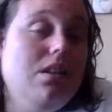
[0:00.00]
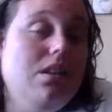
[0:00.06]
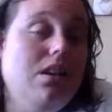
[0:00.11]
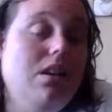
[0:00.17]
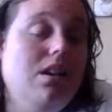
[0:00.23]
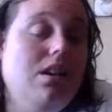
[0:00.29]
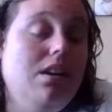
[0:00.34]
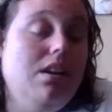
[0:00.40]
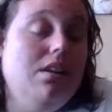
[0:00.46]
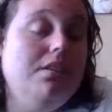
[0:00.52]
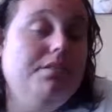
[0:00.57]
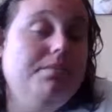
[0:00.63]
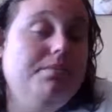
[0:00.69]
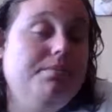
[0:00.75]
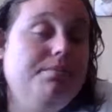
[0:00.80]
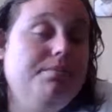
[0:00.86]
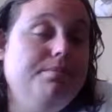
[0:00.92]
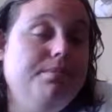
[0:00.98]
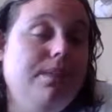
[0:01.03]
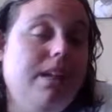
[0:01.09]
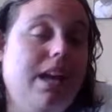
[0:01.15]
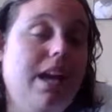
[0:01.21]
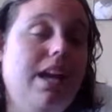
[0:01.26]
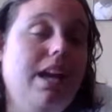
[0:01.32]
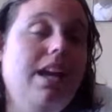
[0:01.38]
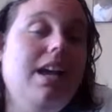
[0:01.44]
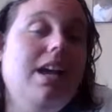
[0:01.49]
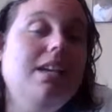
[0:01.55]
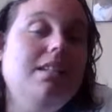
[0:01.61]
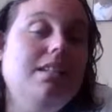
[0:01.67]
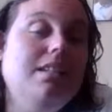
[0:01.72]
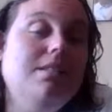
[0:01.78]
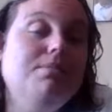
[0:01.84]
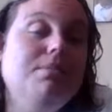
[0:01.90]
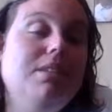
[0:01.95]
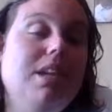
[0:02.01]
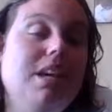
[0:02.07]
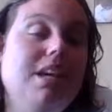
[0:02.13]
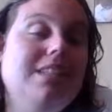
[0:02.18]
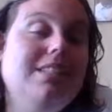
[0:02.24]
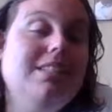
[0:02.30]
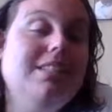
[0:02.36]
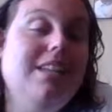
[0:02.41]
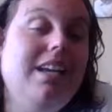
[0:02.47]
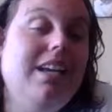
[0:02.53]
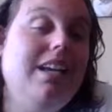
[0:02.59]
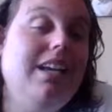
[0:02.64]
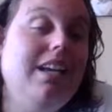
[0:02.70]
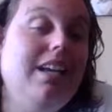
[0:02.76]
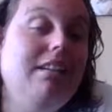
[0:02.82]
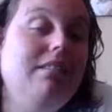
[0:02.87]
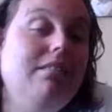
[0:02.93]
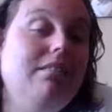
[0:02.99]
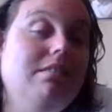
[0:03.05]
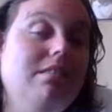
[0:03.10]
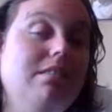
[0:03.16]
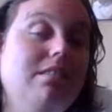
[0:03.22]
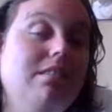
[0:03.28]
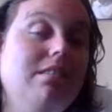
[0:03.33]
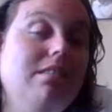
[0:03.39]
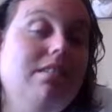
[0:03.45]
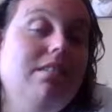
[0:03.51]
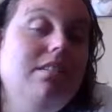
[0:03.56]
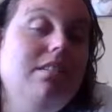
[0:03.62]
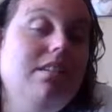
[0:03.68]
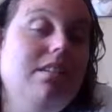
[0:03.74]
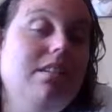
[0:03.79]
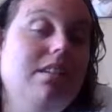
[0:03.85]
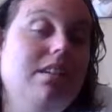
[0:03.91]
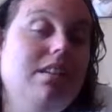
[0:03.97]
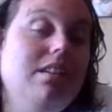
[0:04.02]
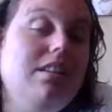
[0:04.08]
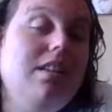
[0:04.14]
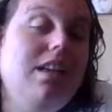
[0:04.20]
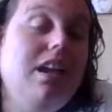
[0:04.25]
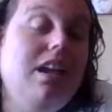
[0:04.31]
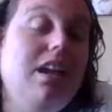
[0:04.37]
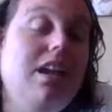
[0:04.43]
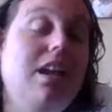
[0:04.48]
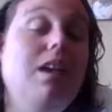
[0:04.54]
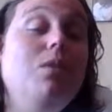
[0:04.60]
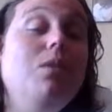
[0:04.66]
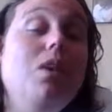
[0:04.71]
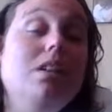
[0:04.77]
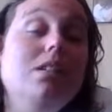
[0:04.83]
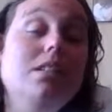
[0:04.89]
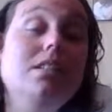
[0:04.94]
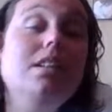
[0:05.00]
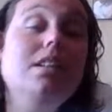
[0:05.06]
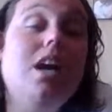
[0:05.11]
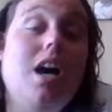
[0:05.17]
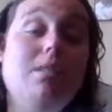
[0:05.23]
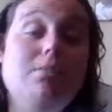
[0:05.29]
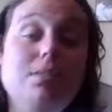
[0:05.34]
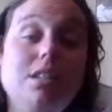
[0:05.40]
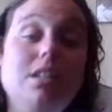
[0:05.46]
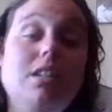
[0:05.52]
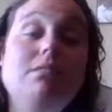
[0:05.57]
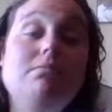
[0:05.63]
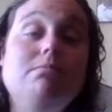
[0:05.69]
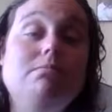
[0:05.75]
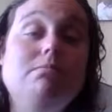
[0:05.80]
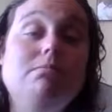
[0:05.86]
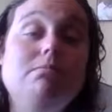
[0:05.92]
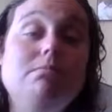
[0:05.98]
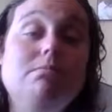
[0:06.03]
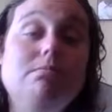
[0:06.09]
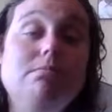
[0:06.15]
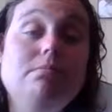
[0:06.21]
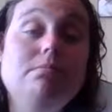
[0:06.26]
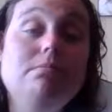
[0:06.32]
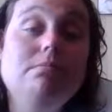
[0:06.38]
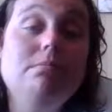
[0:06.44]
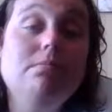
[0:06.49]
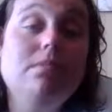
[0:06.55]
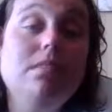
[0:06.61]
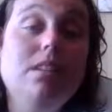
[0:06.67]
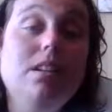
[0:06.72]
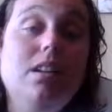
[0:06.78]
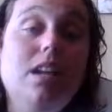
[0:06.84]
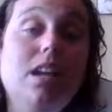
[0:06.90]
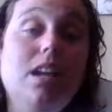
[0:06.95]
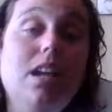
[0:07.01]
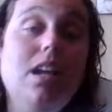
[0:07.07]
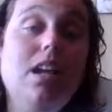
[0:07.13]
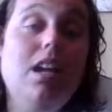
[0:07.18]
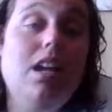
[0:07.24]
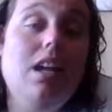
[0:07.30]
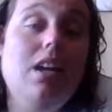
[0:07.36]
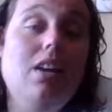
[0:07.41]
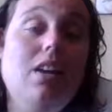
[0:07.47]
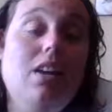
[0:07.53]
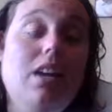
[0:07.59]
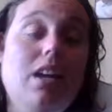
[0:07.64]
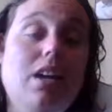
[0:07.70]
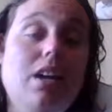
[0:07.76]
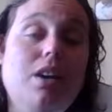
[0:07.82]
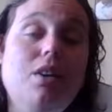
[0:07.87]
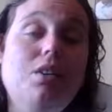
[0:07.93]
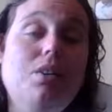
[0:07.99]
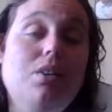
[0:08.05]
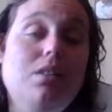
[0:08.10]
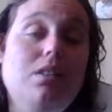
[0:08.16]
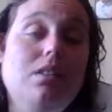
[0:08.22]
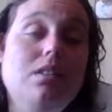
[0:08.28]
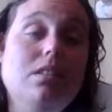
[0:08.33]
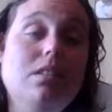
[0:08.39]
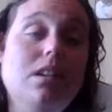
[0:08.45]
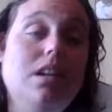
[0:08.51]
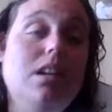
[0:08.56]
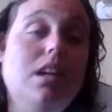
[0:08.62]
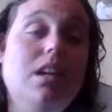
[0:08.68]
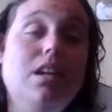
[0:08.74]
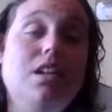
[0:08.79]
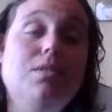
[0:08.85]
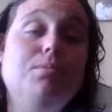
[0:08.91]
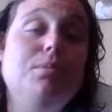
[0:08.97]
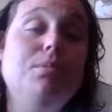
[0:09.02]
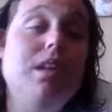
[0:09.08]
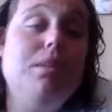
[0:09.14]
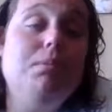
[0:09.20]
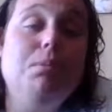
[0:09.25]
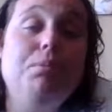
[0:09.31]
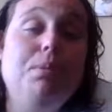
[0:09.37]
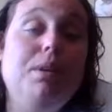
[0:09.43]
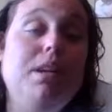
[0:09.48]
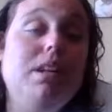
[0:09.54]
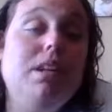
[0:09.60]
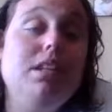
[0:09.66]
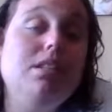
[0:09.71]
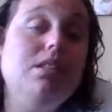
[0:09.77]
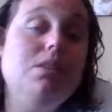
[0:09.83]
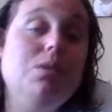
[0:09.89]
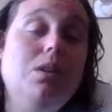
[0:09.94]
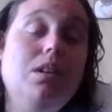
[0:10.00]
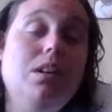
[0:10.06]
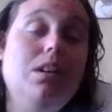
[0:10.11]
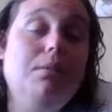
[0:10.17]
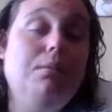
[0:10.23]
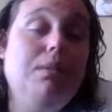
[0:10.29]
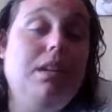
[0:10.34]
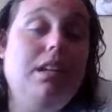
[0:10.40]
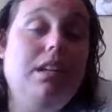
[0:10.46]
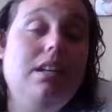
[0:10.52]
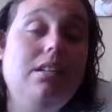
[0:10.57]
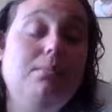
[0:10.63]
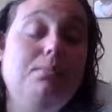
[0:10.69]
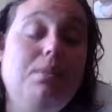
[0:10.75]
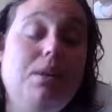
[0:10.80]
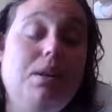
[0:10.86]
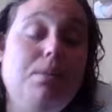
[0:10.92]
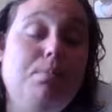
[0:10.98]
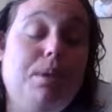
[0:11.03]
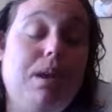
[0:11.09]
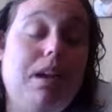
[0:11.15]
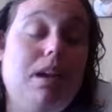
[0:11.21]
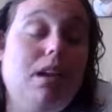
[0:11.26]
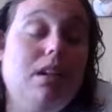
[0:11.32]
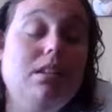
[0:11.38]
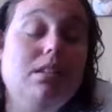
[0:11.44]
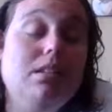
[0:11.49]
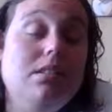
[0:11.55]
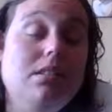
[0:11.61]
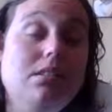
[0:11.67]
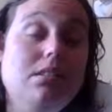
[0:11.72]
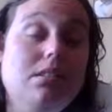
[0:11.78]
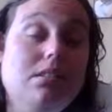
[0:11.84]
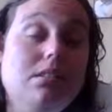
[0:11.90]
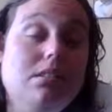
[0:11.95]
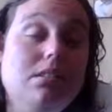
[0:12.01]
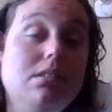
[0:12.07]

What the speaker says: I asked him last night, like, he was adopted. And, and I don't blame him. He doesn't want to meet his birth parents.